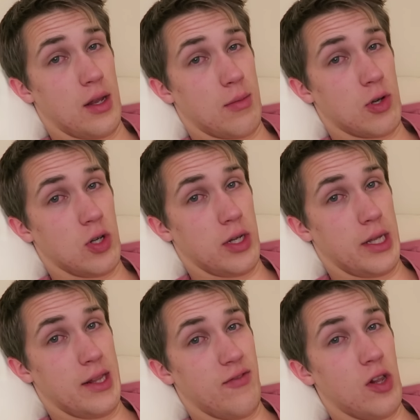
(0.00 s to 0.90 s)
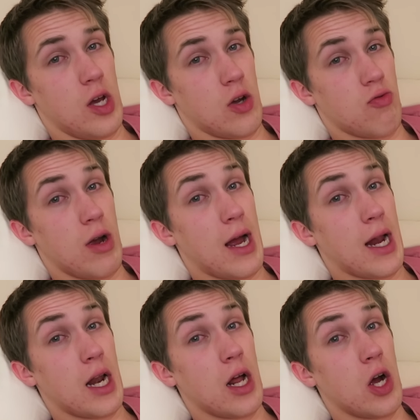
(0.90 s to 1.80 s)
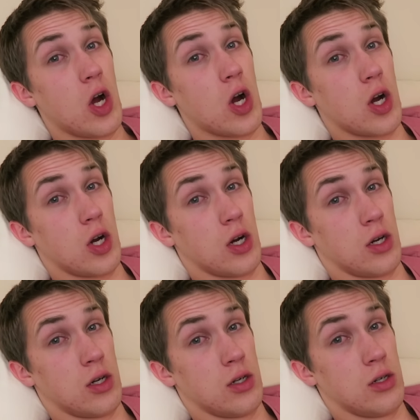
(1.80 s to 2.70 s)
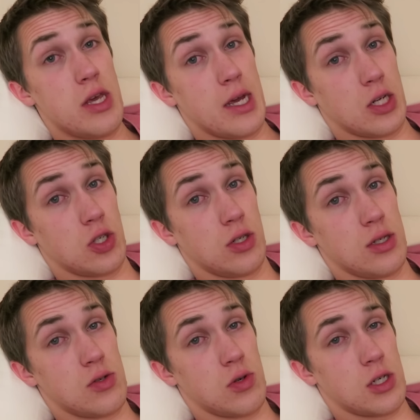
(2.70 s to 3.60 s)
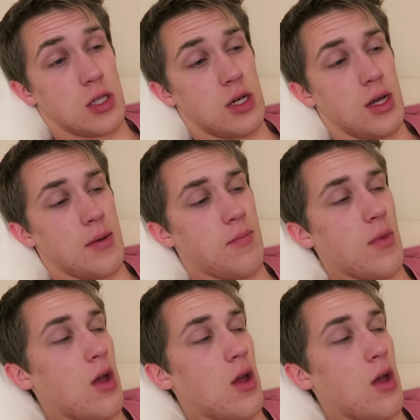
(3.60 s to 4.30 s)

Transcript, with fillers: I'm going to vlog right her. Yesterday's question of the day